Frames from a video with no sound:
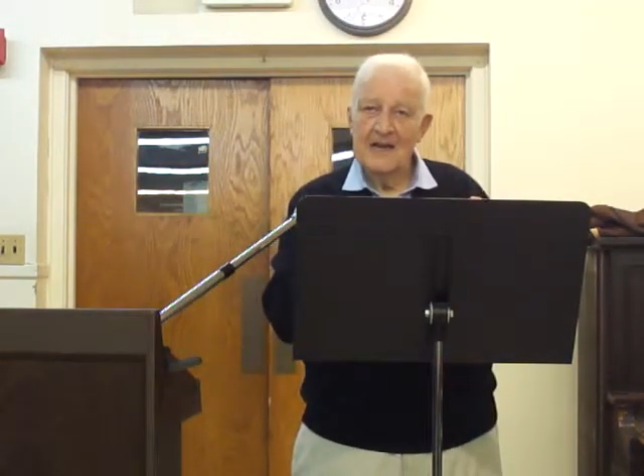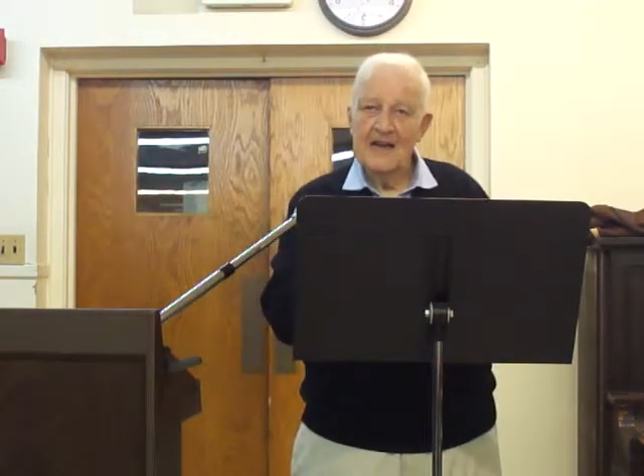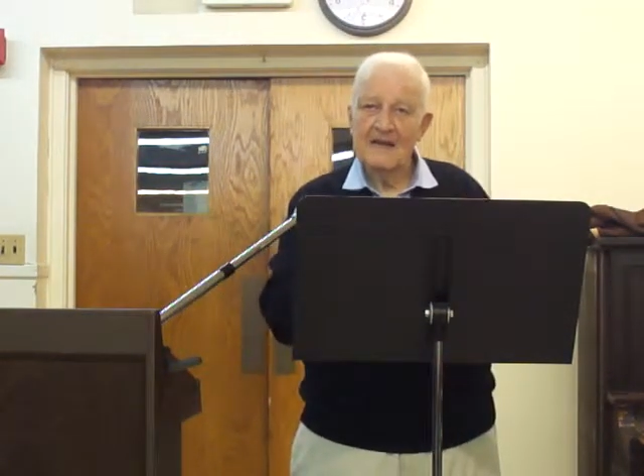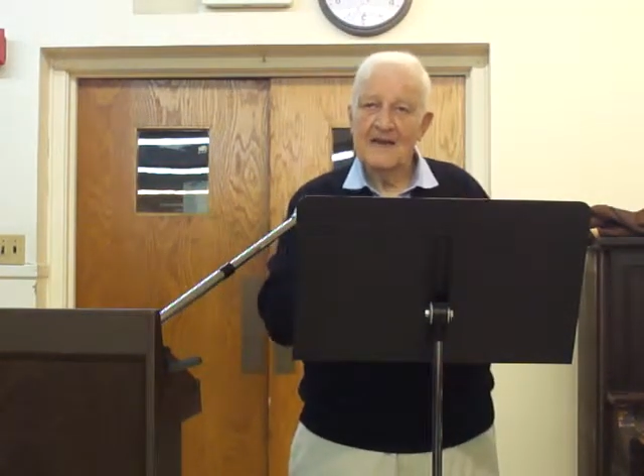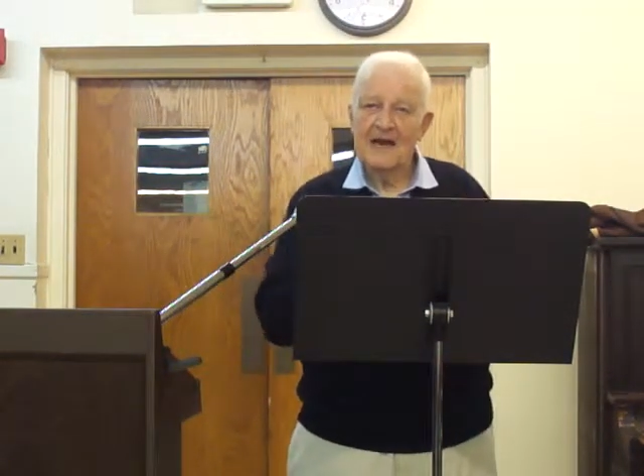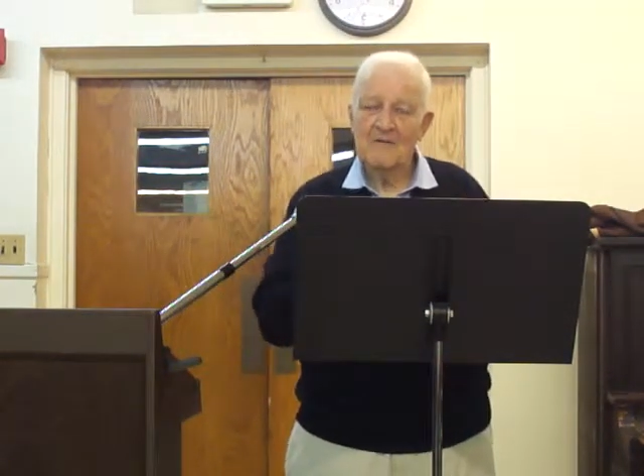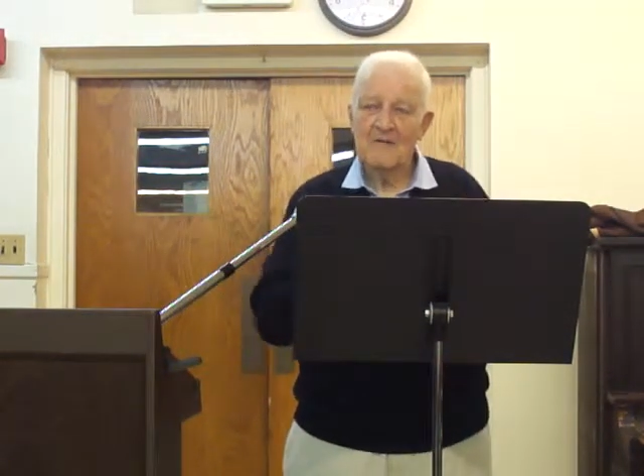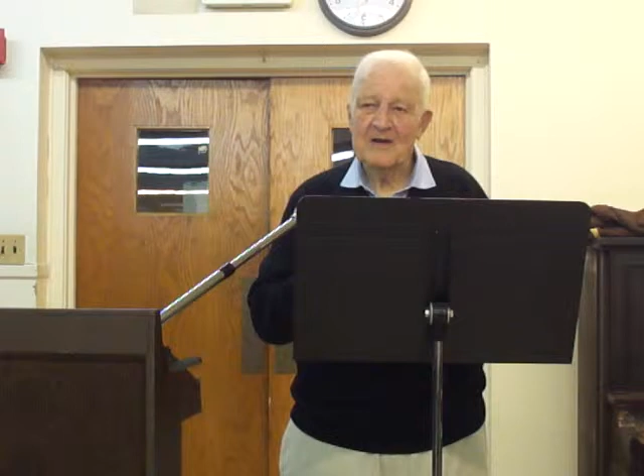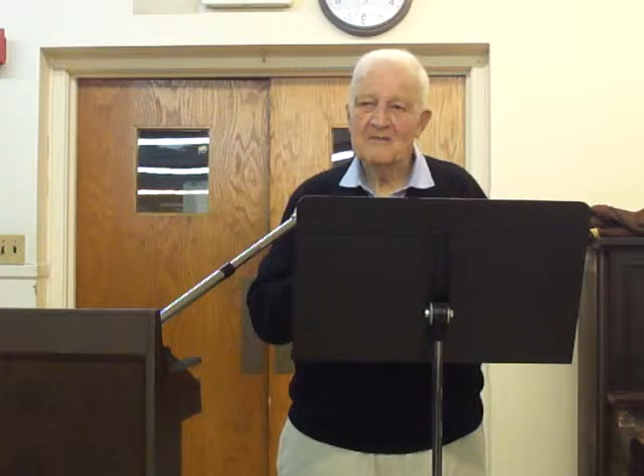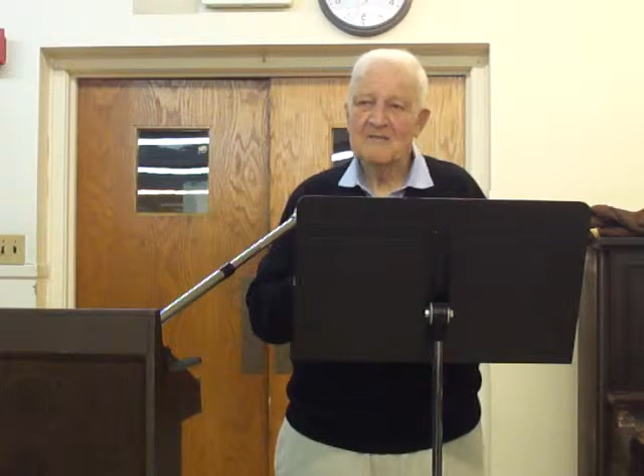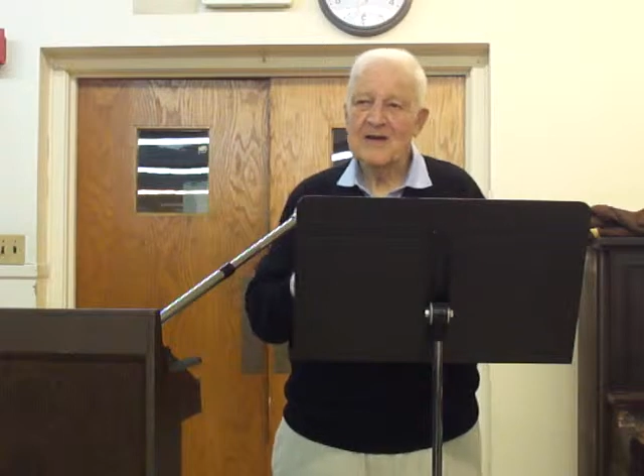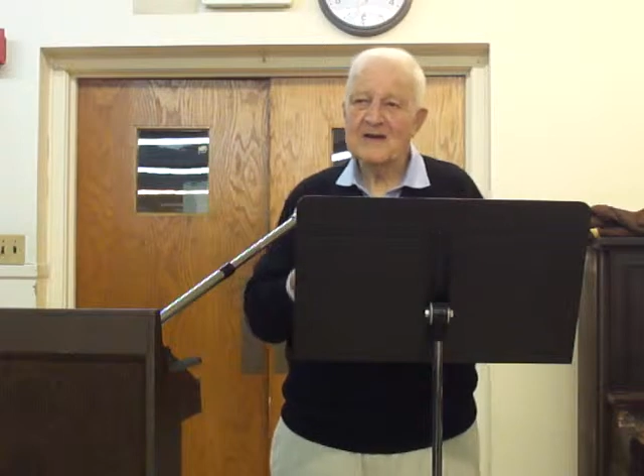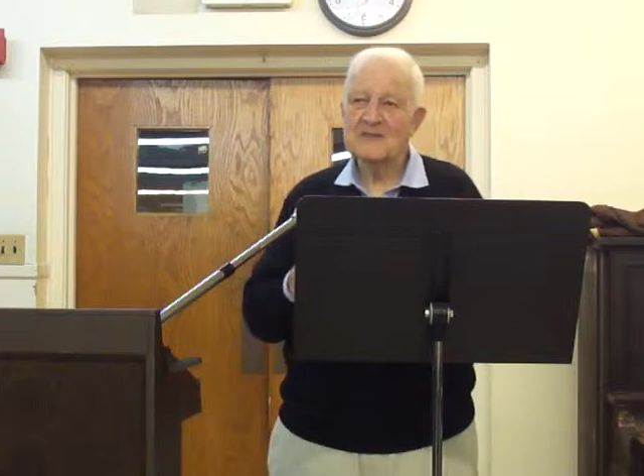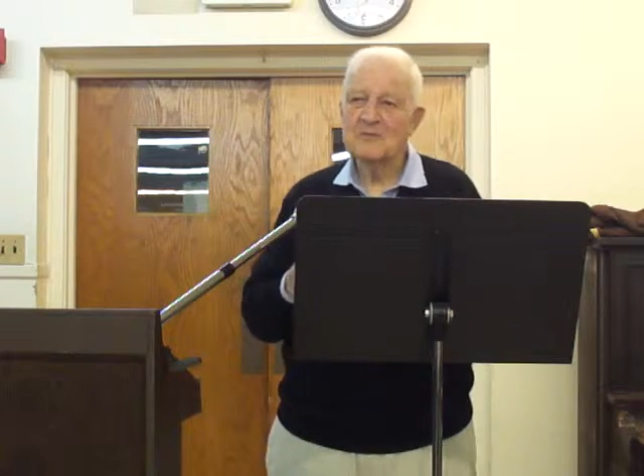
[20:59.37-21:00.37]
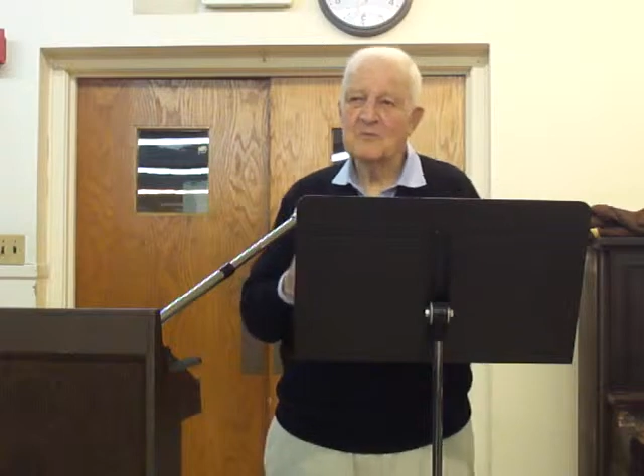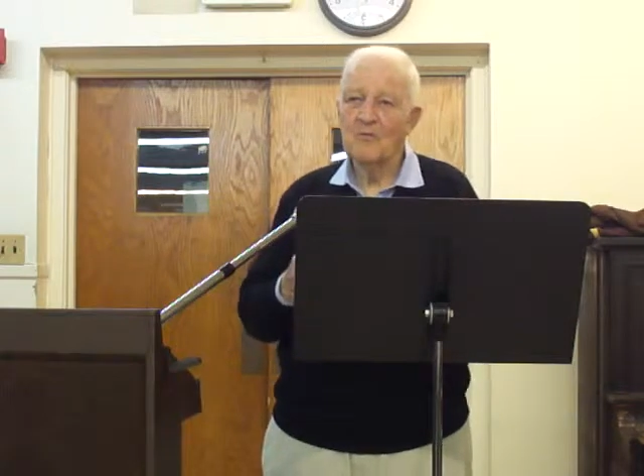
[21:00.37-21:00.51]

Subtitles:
and now my next